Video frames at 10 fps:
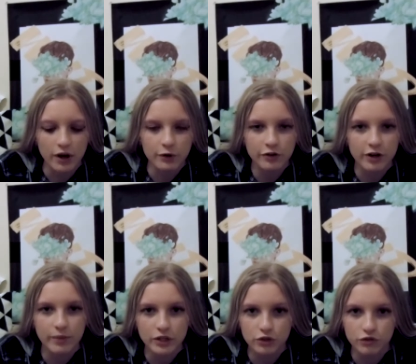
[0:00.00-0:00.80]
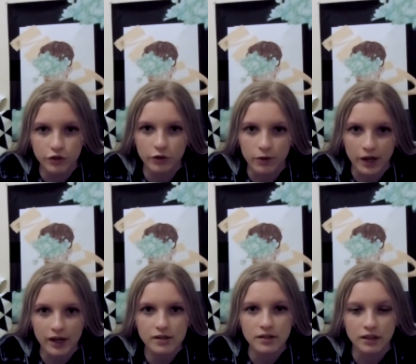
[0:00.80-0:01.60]
would recommend you follow
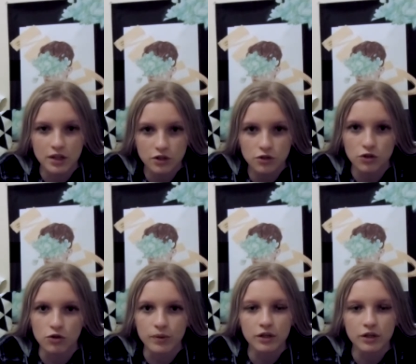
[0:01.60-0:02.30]
that, unless you know me,